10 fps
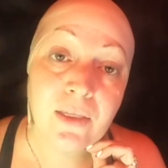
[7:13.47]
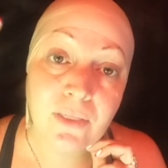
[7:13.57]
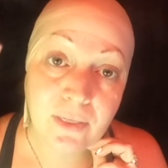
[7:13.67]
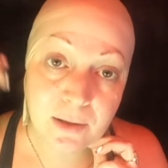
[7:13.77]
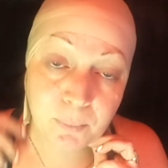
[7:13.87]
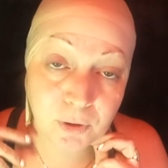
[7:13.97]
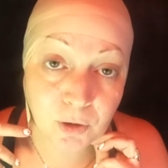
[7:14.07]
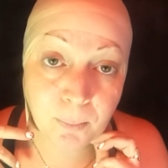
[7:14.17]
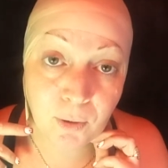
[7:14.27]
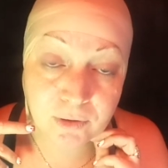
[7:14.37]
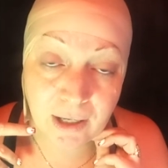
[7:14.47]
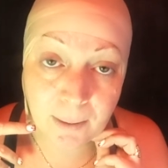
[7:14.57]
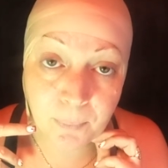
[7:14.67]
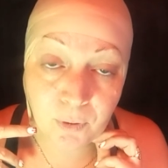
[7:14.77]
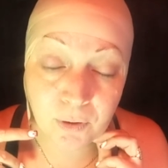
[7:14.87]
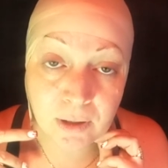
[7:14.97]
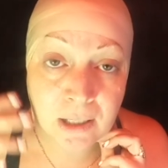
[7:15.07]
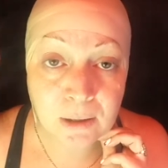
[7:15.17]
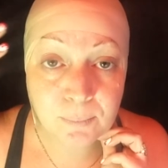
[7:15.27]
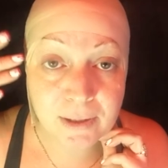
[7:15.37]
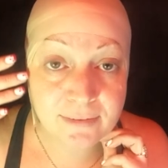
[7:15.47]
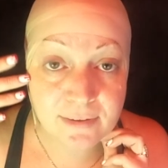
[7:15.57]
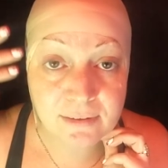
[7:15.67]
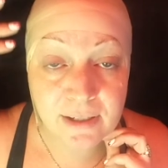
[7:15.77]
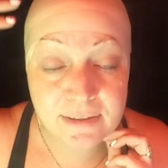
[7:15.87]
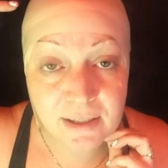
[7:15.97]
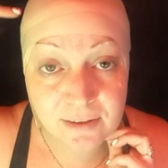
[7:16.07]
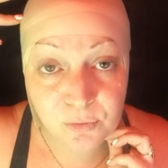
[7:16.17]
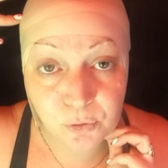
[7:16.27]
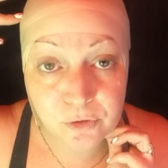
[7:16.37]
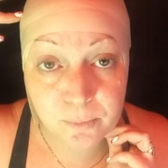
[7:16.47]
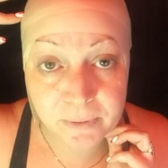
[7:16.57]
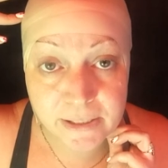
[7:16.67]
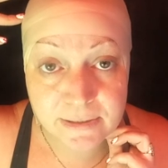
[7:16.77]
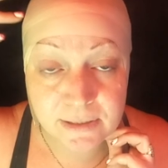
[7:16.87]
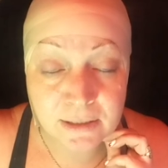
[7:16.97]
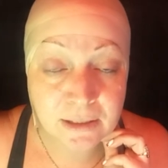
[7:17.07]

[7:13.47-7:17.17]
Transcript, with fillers: then put your bald cap on, because the latex will split